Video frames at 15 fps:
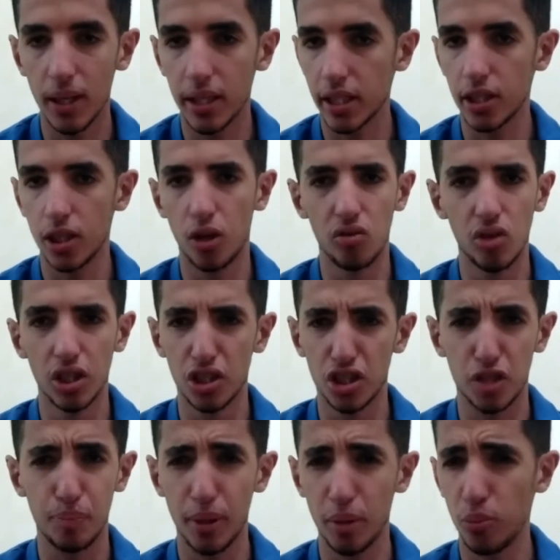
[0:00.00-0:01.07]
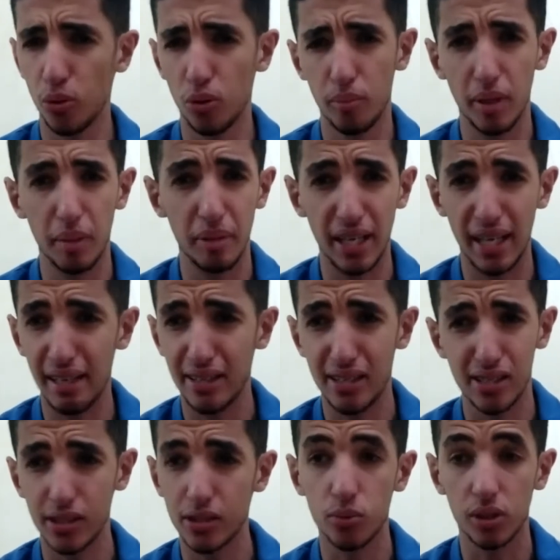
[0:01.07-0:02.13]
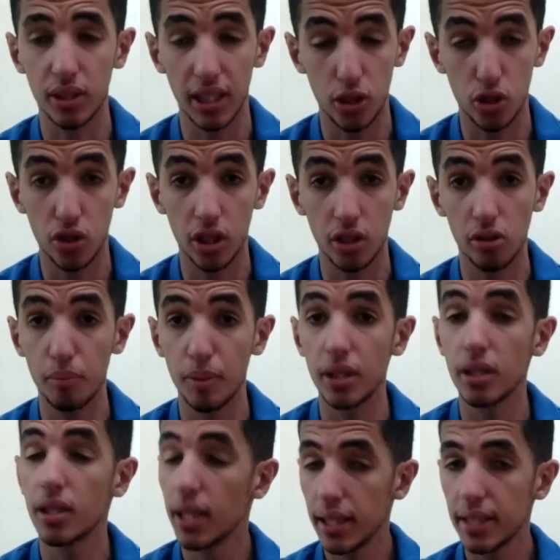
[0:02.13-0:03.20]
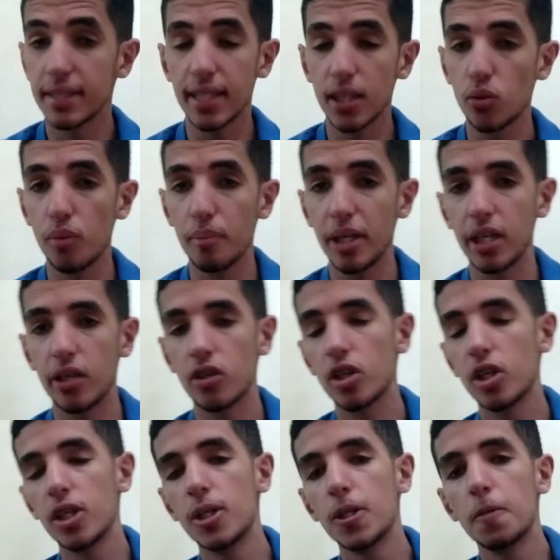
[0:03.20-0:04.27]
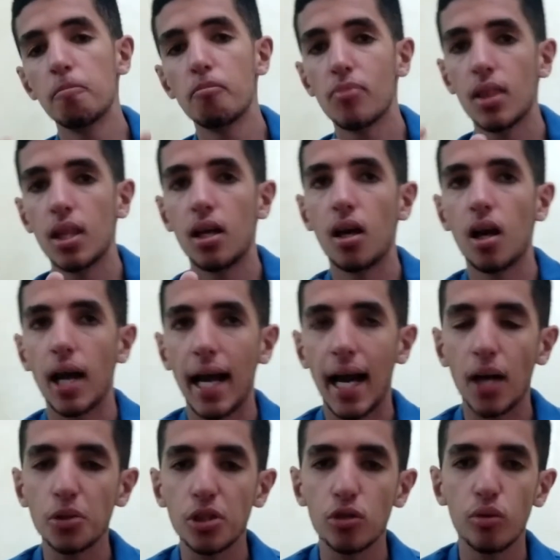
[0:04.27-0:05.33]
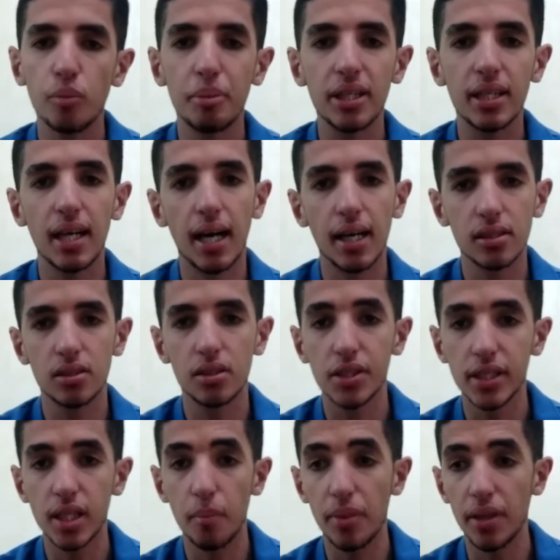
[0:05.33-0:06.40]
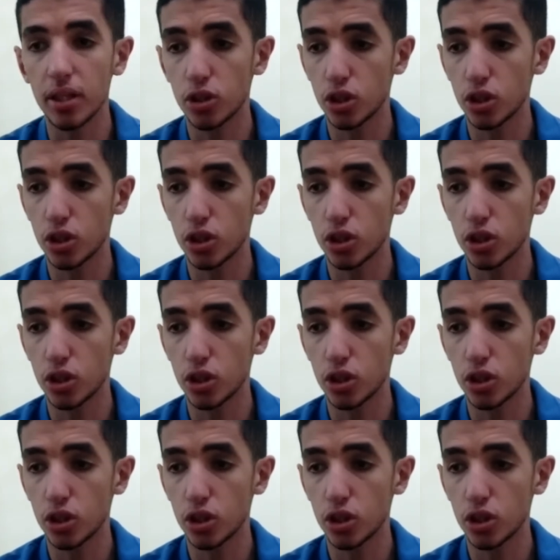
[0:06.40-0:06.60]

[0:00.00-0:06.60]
And I know religious people, maybe atheists, will get triggered, but stick with me here. How can we be gods to something?